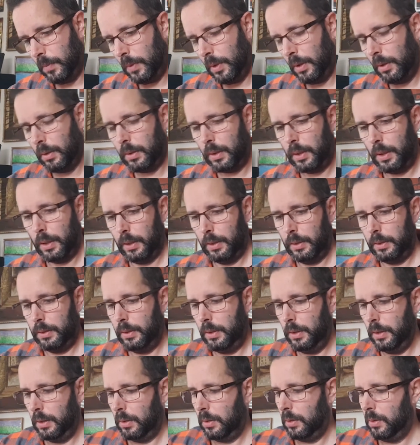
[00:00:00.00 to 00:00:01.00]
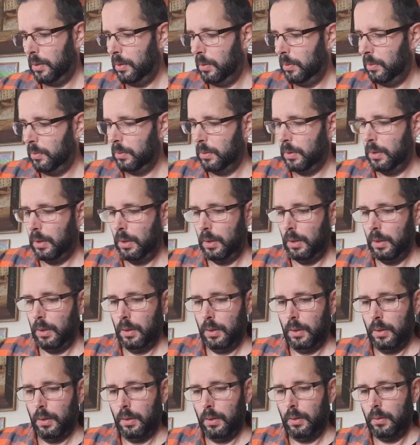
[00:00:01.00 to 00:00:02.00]
Okay, yeah, cool.
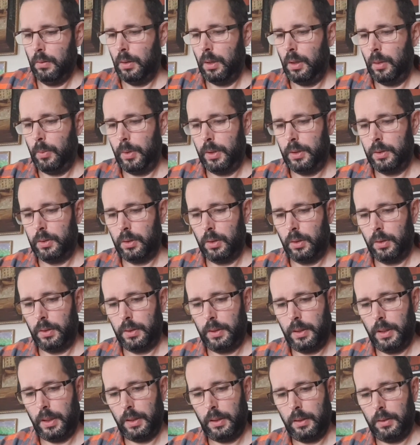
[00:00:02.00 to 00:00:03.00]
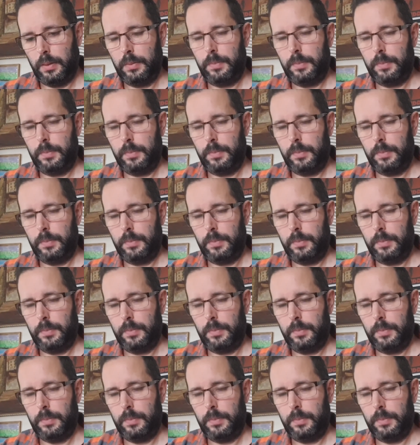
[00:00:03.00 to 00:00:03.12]
I hope you enjoyed that.